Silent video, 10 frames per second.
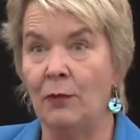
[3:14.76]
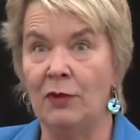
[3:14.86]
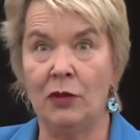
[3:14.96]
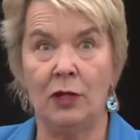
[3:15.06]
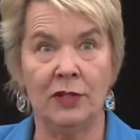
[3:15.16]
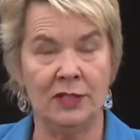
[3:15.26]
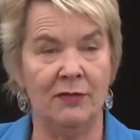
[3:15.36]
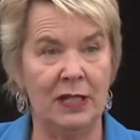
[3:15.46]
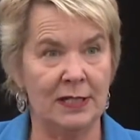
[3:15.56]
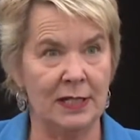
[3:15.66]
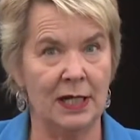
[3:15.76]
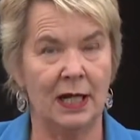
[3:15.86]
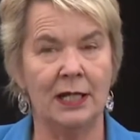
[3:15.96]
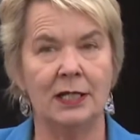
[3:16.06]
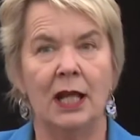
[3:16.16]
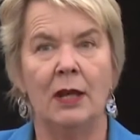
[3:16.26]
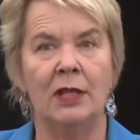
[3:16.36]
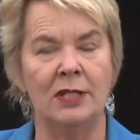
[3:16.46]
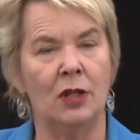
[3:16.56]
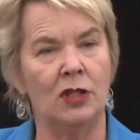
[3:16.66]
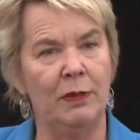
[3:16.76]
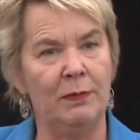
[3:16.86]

We've got this event tonight. There's going to